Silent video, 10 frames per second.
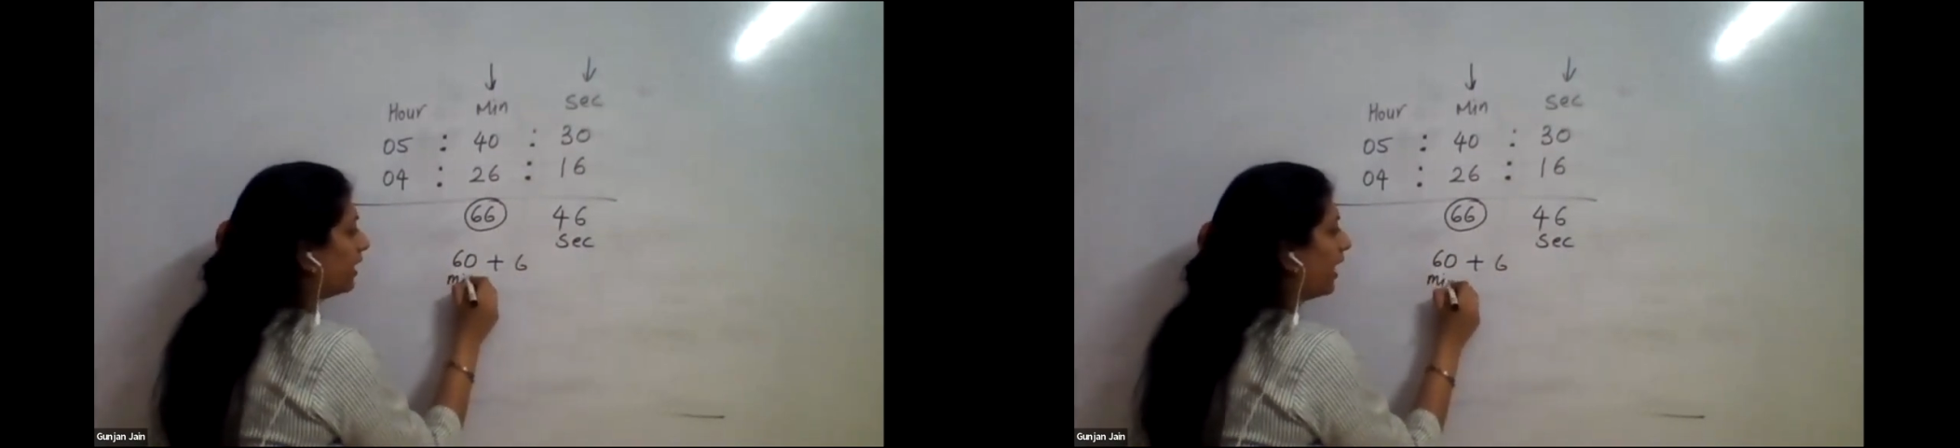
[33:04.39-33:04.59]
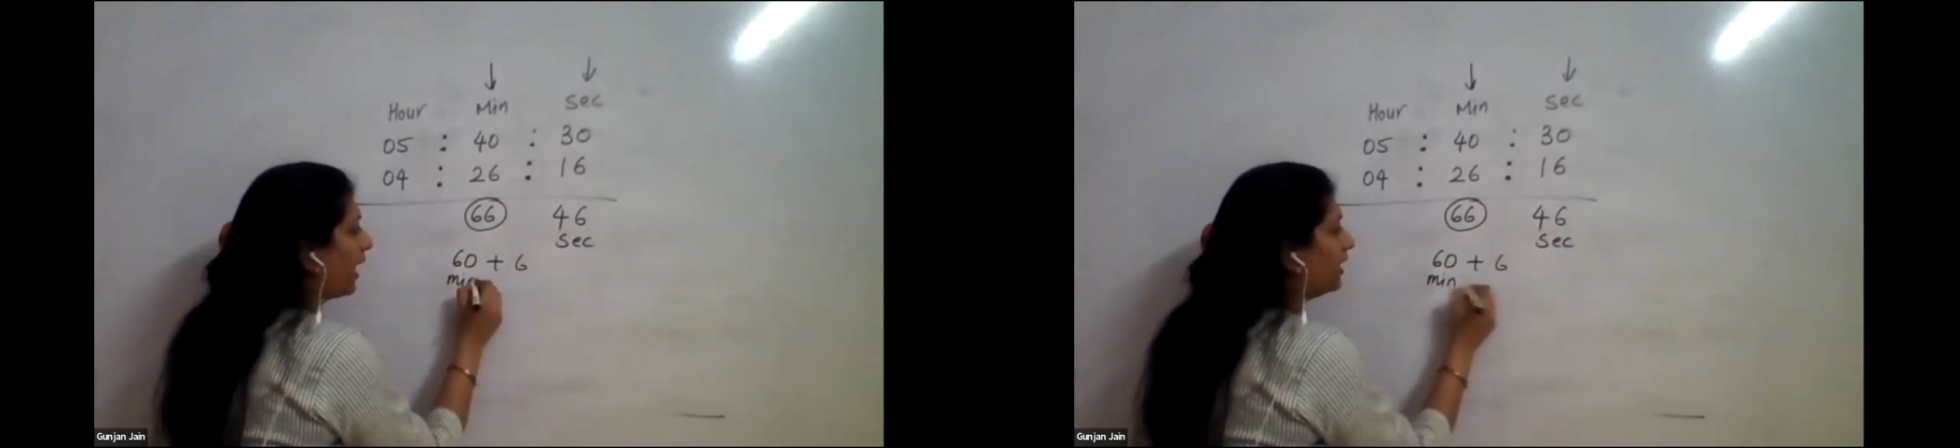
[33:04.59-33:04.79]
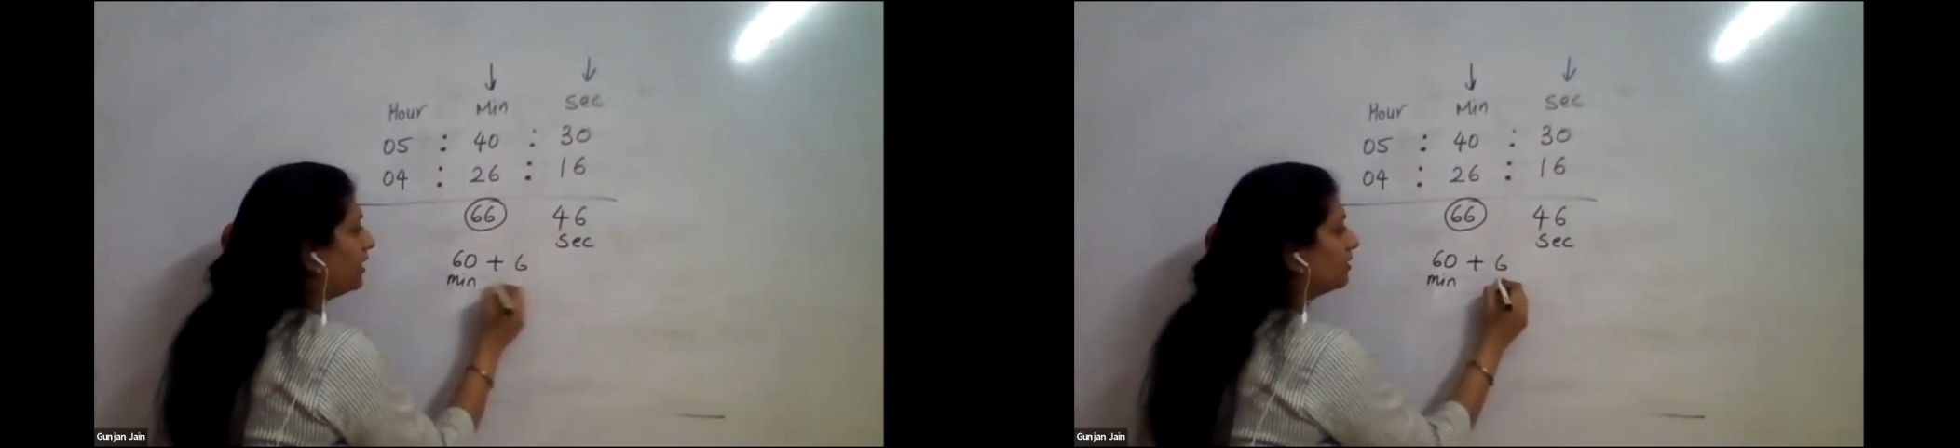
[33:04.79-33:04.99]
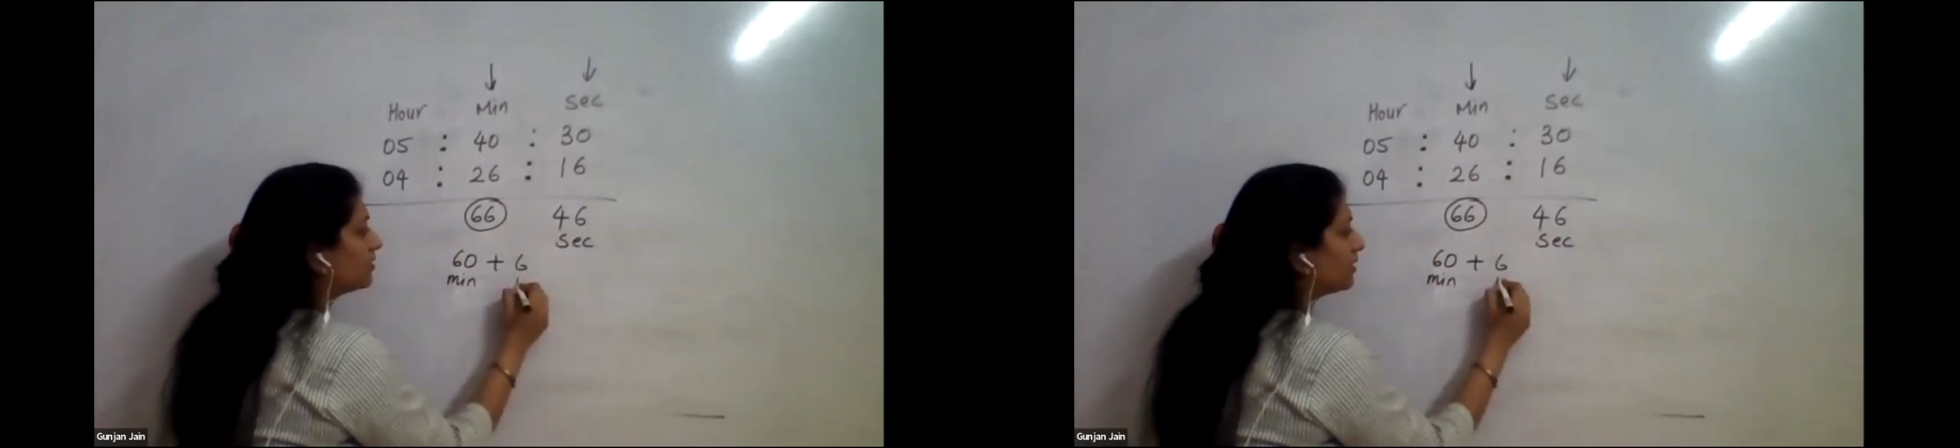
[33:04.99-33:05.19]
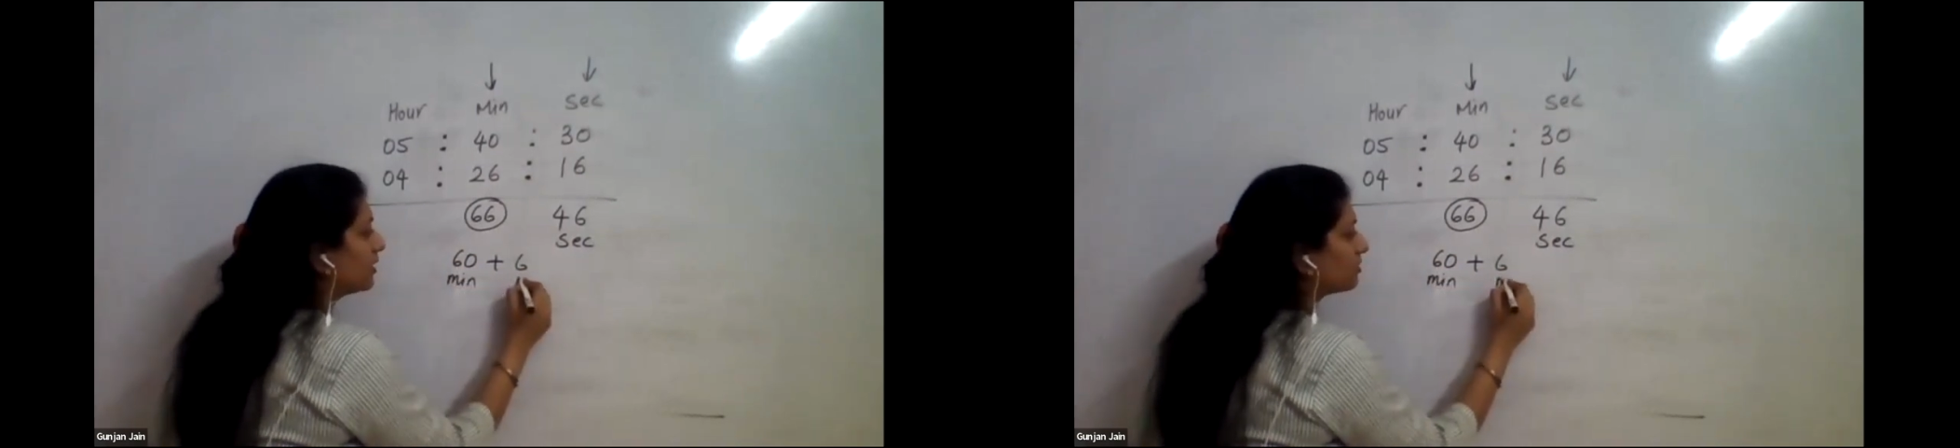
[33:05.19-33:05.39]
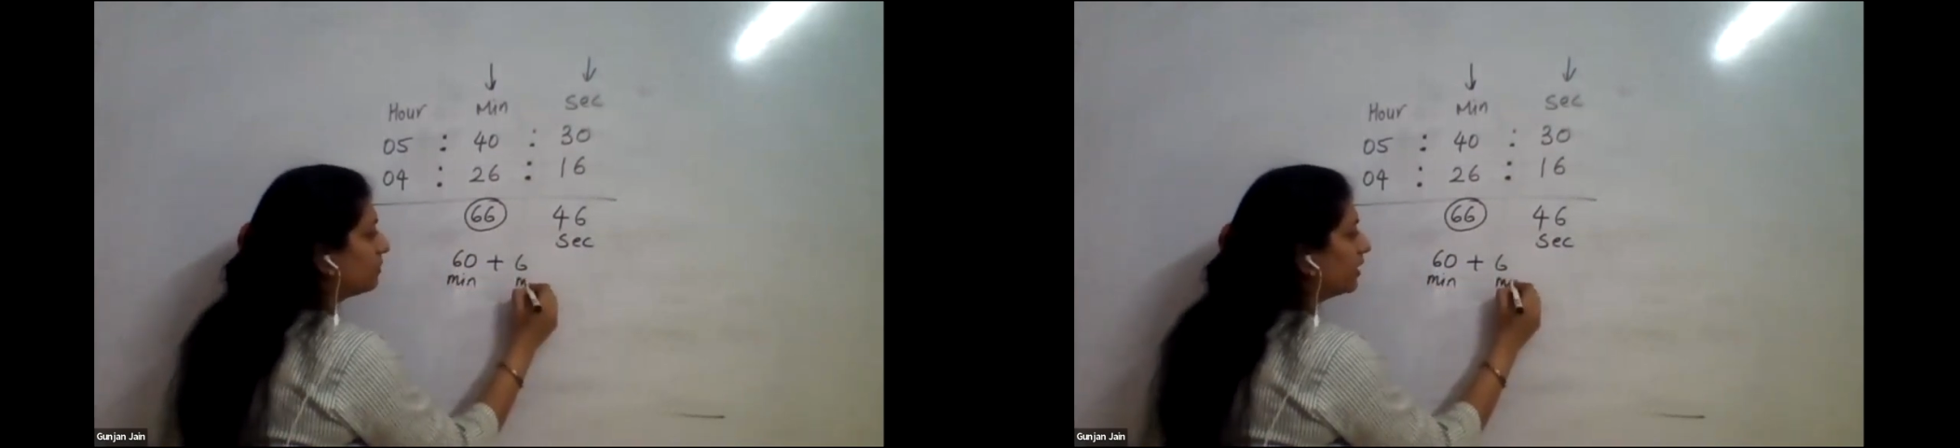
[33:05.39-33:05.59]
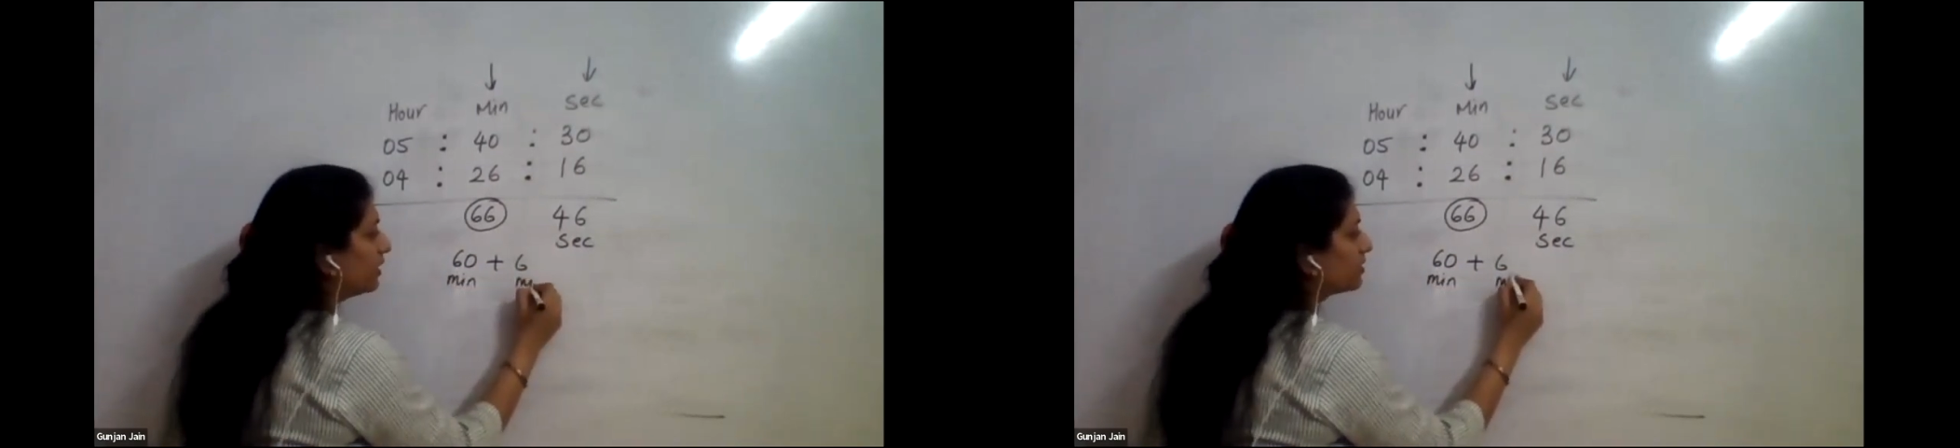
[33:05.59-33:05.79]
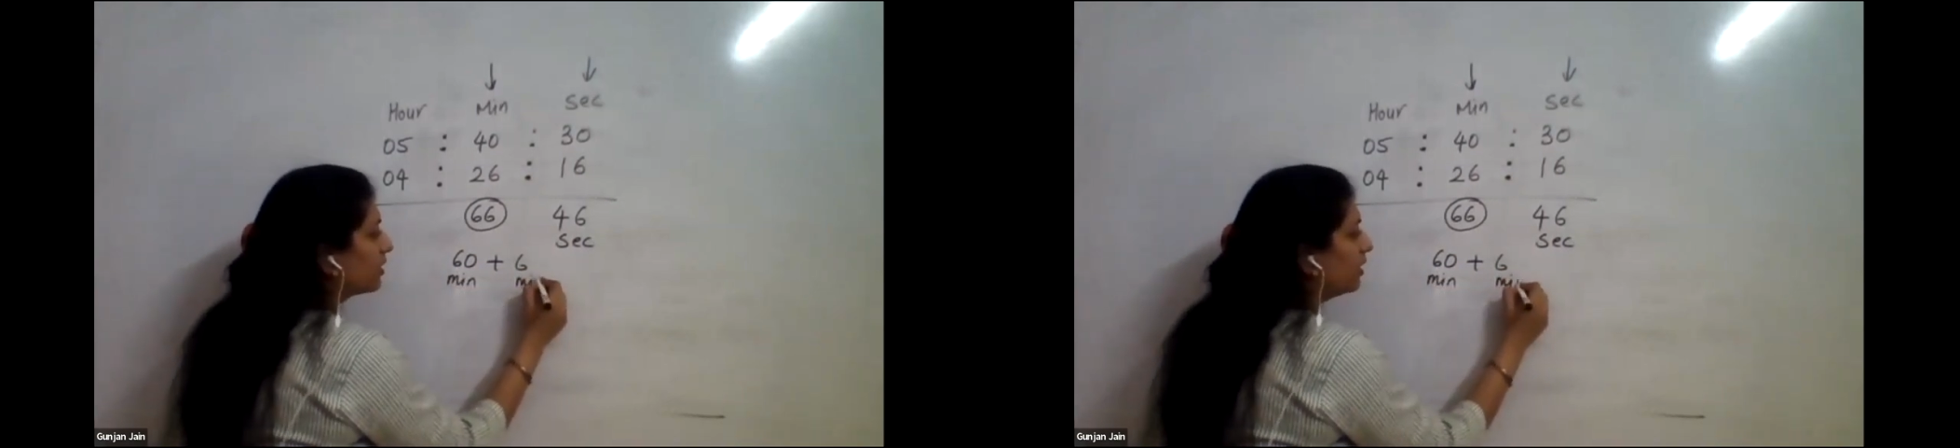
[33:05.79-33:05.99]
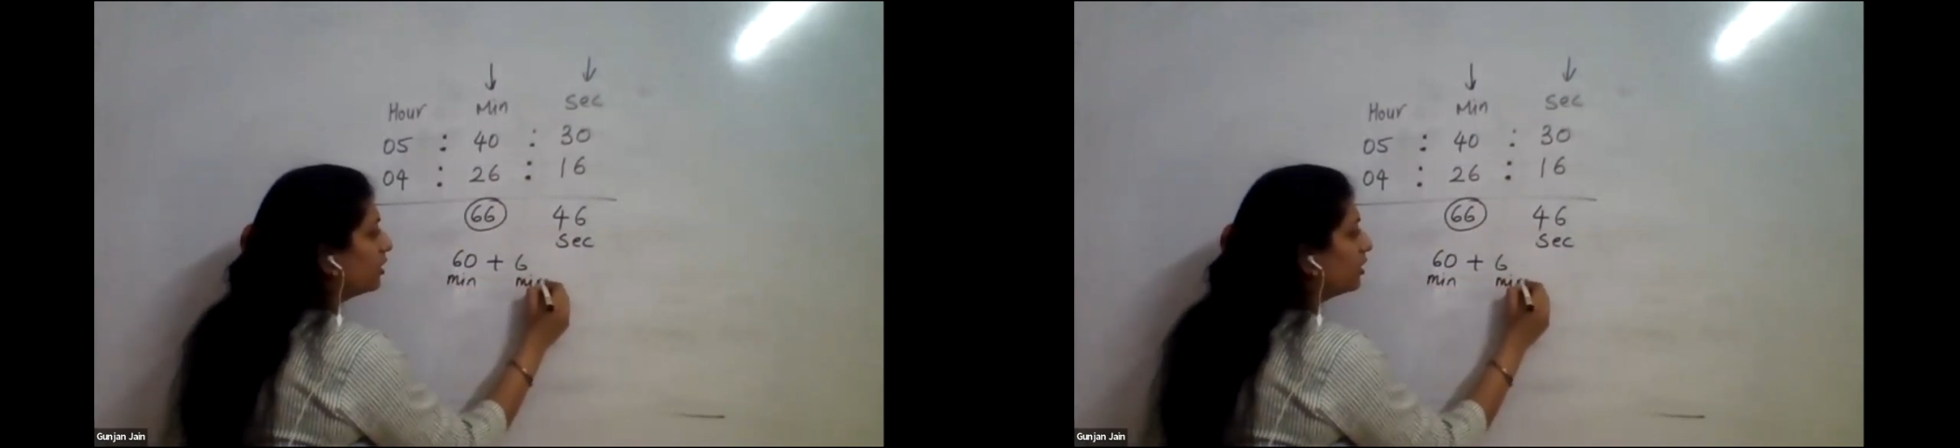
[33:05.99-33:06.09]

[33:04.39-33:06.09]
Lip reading: and 6 minutes.